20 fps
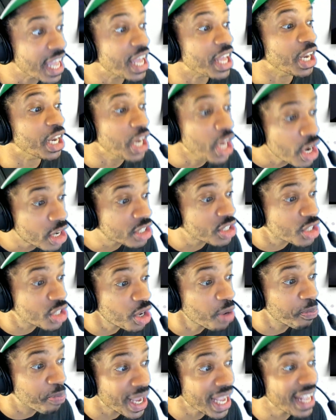looks
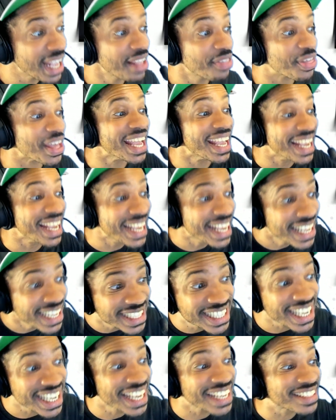to be the
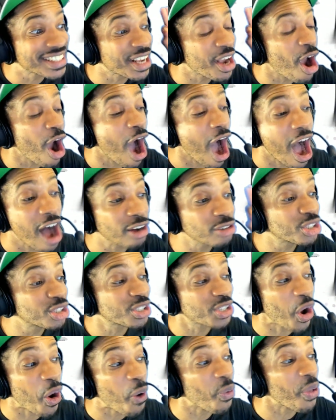easiest
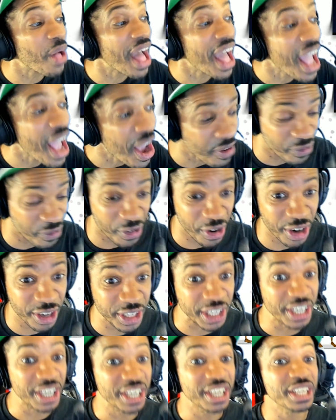console
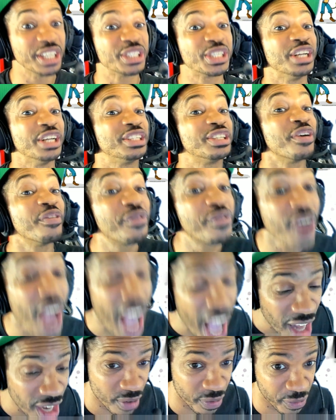ever to
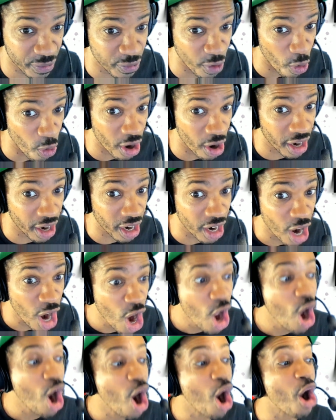develop for,
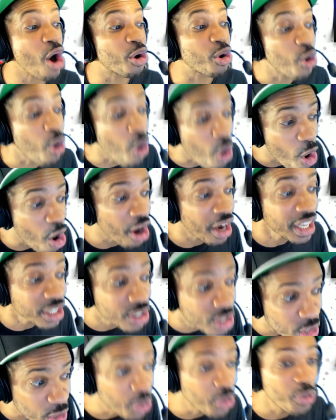according
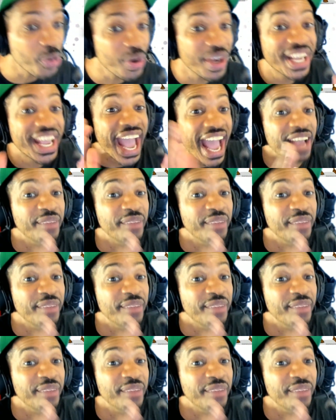to game